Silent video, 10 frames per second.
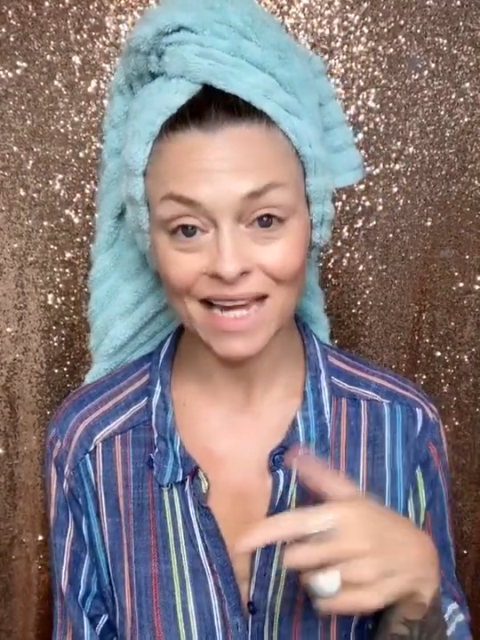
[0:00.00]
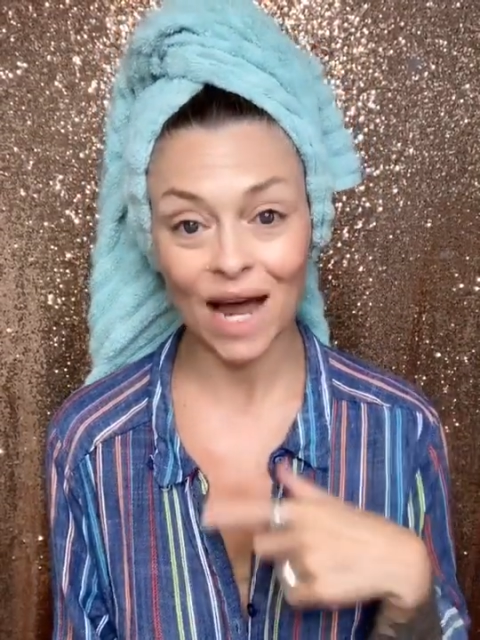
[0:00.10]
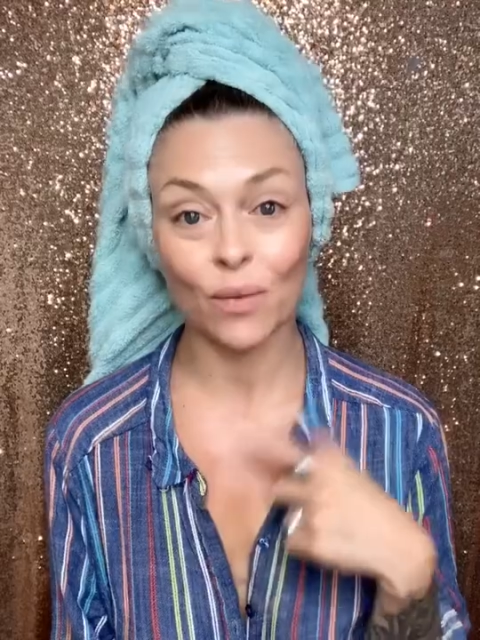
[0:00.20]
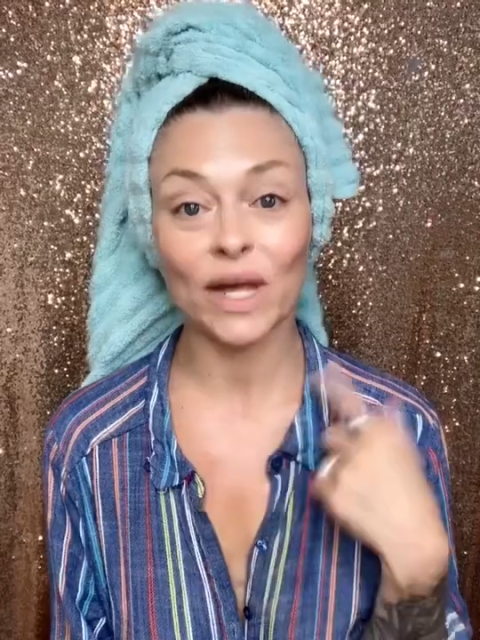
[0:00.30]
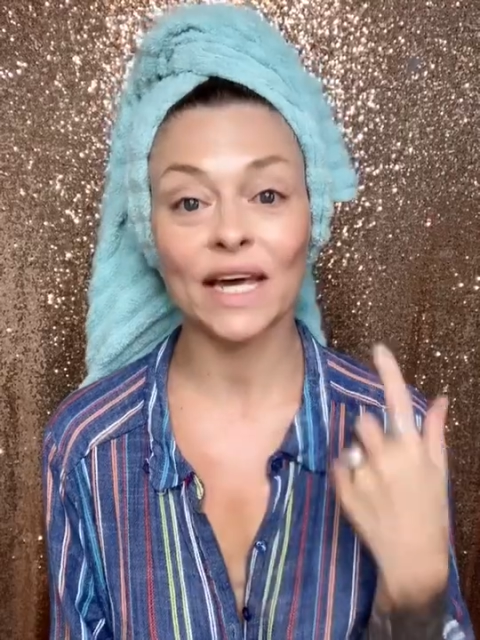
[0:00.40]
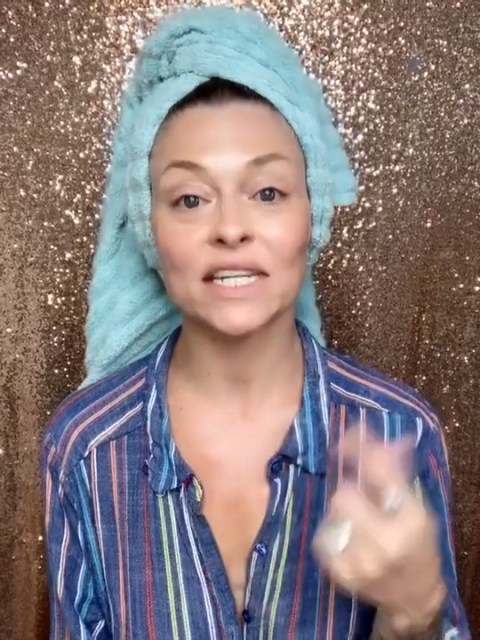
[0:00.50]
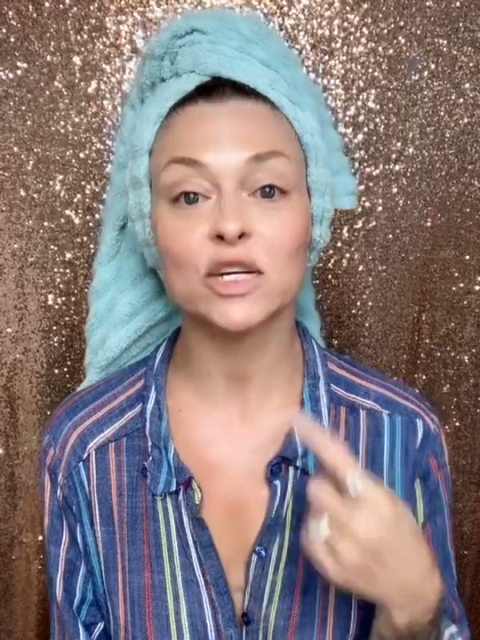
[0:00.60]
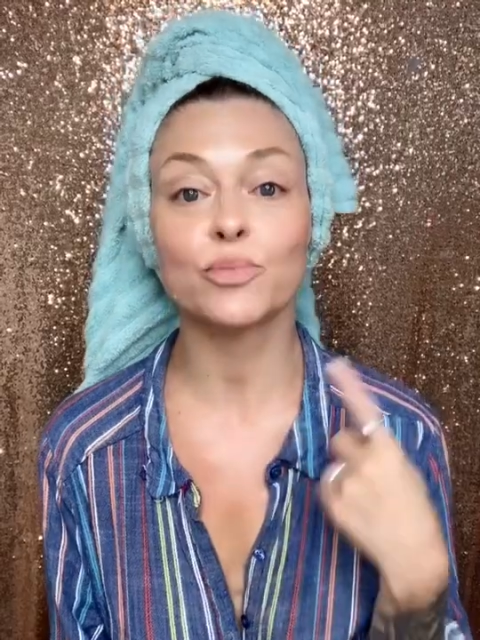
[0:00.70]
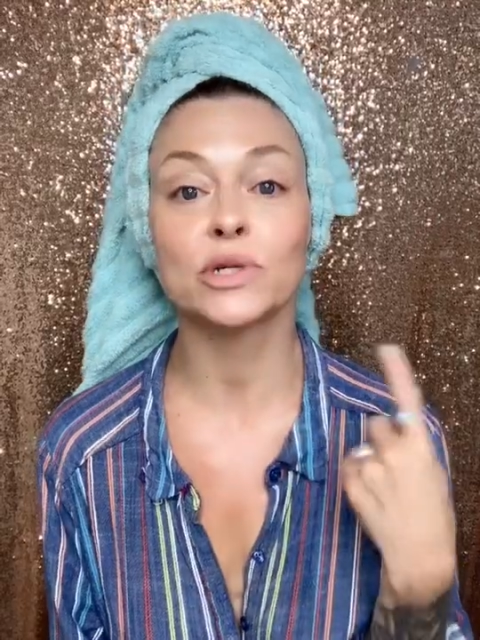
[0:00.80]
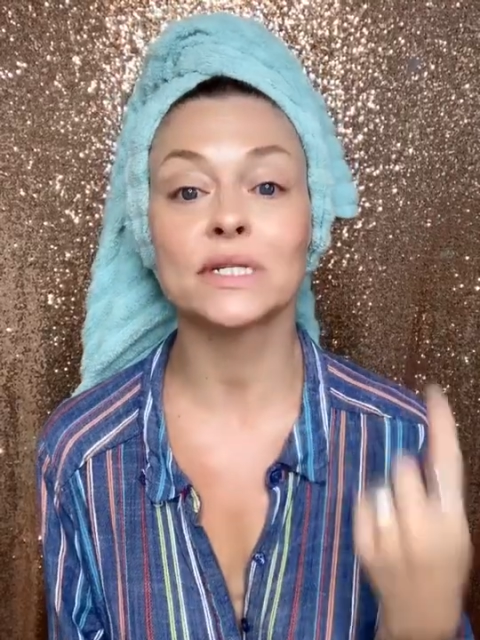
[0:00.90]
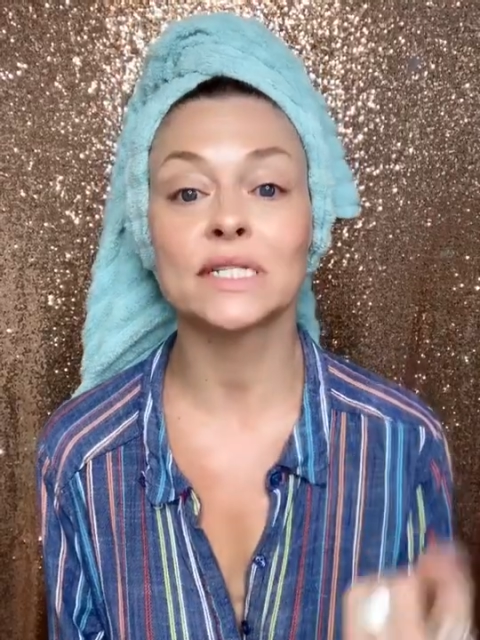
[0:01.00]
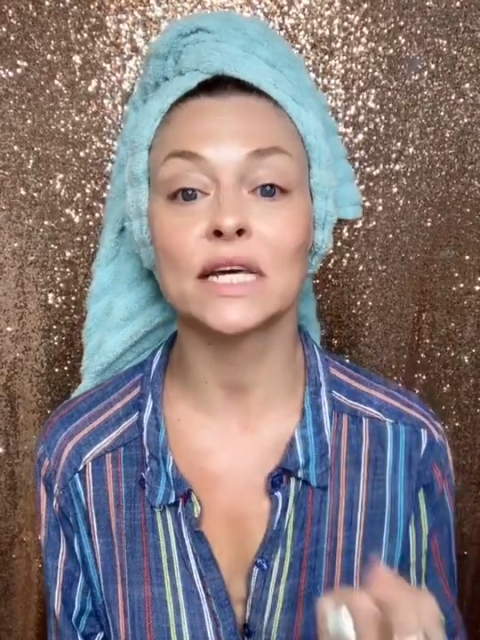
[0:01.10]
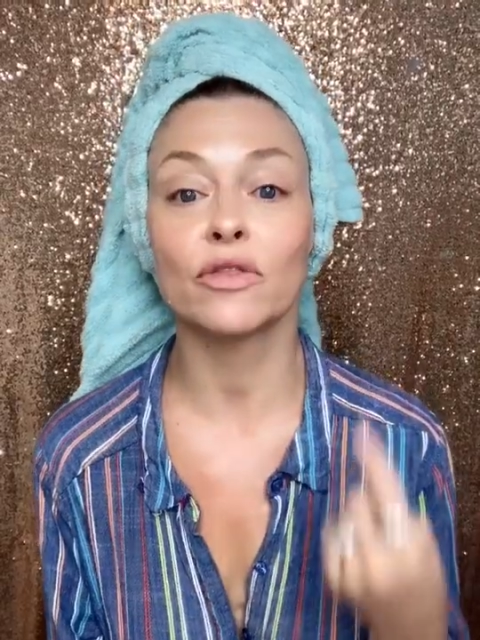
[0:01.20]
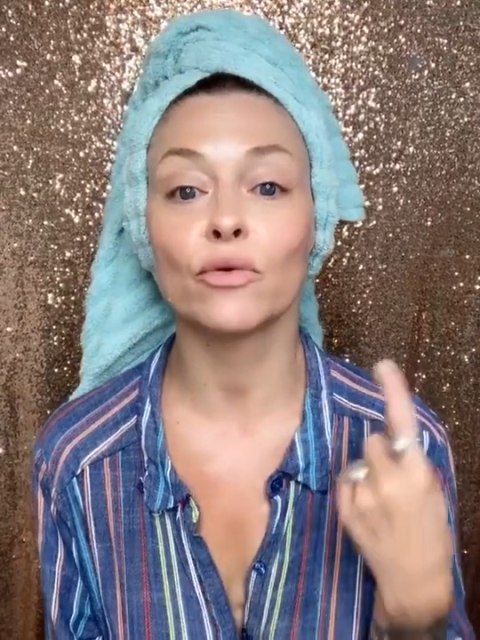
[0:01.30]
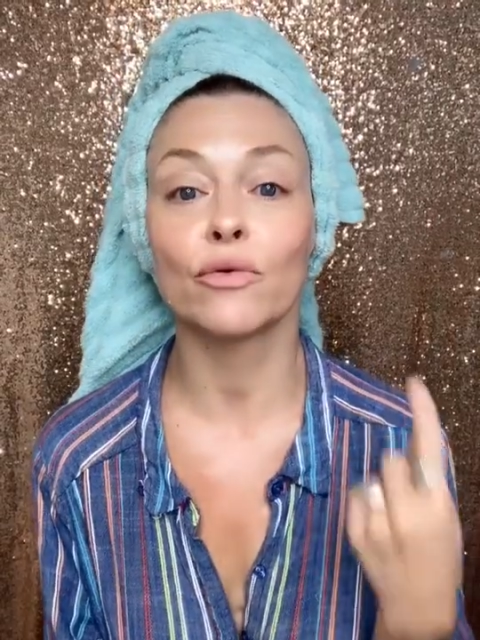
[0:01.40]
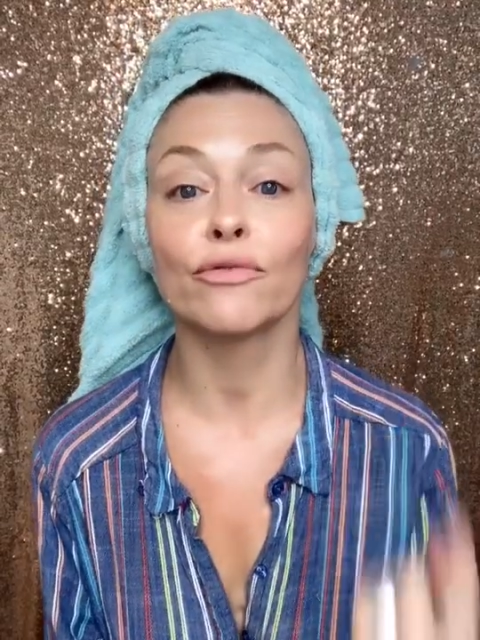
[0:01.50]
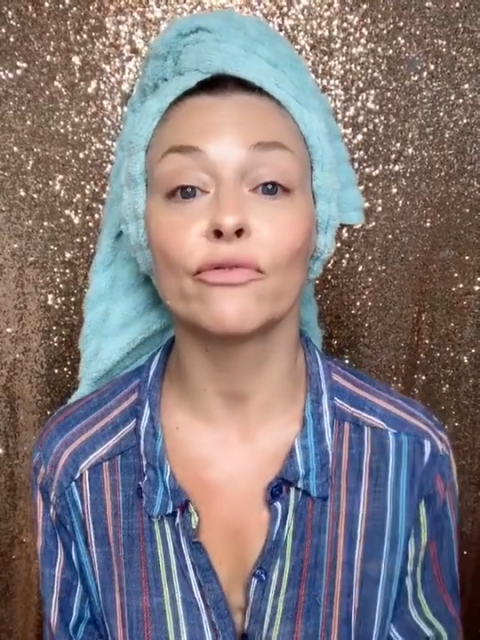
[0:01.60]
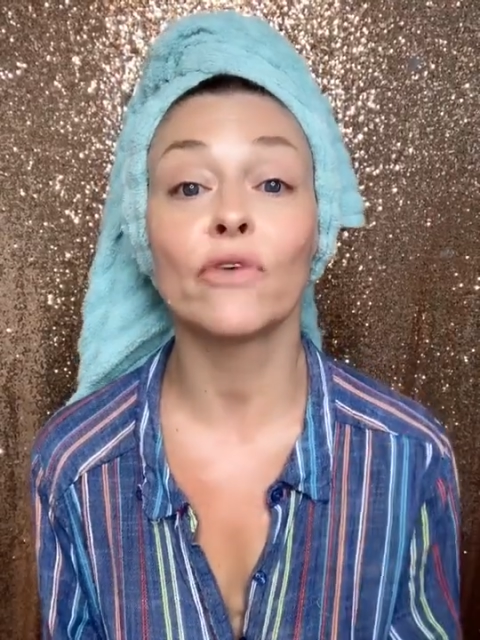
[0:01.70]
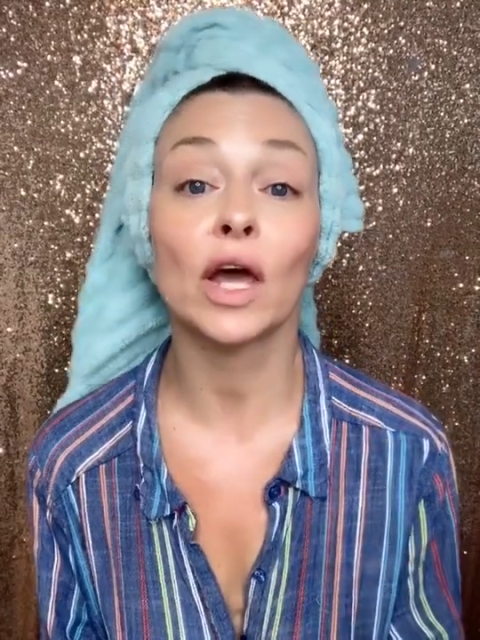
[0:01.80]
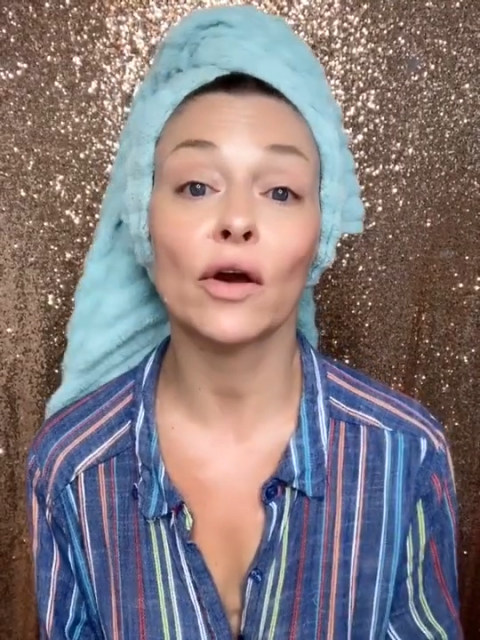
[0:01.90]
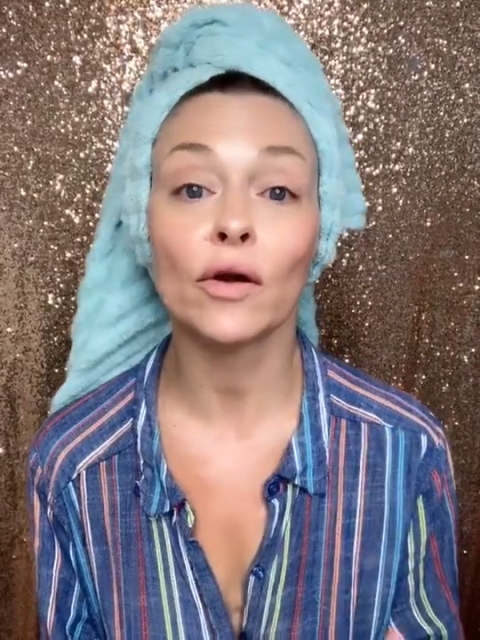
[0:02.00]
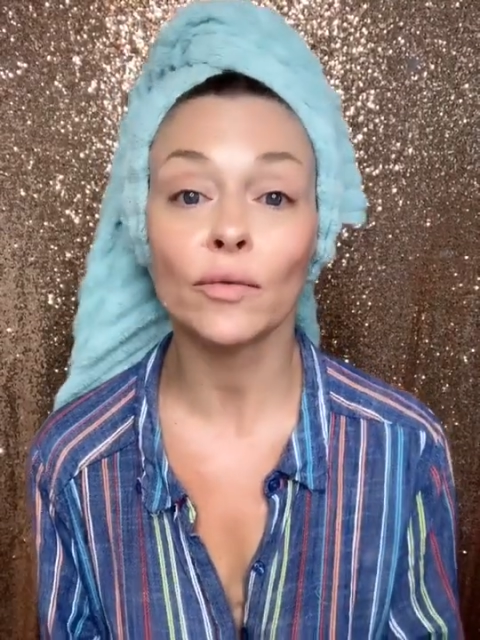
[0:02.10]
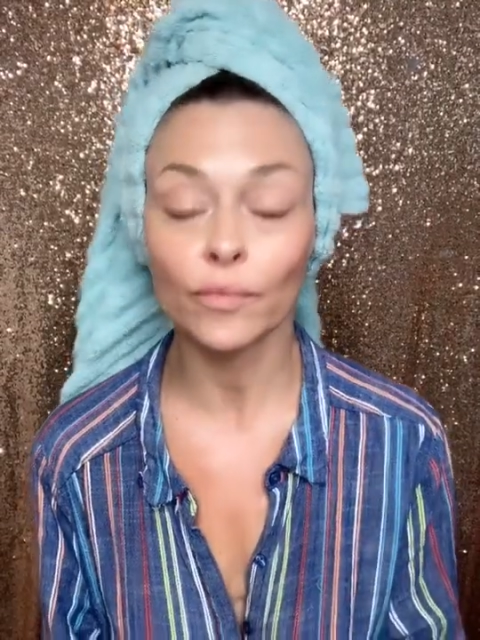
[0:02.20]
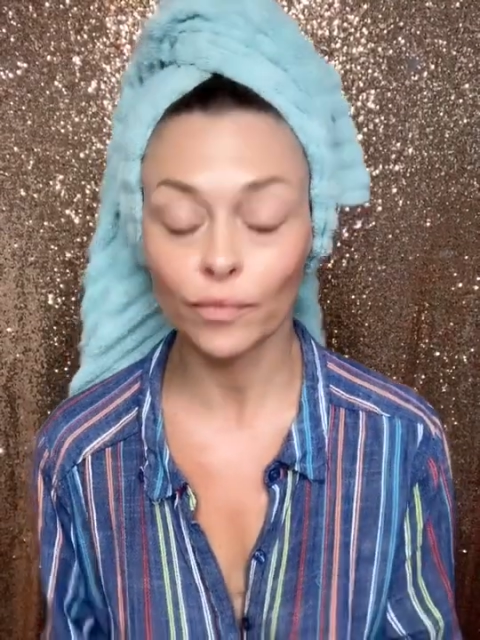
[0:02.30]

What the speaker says: and we get to proceed through fear.